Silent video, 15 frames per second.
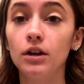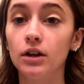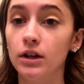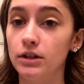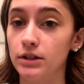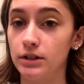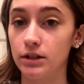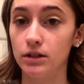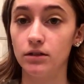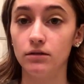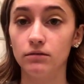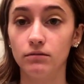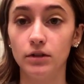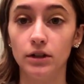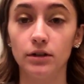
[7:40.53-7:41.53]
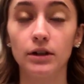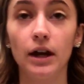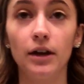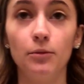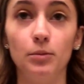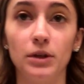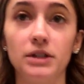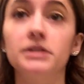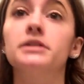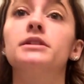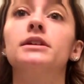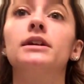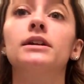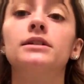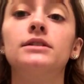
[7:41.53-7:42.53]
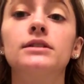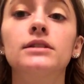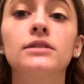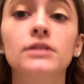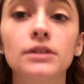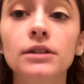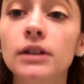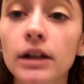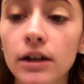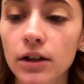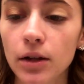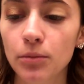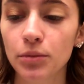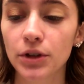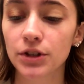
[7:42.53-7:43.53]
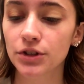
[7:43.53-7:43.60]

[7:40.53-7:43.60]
it kind of mixes and doesn't get clumpy.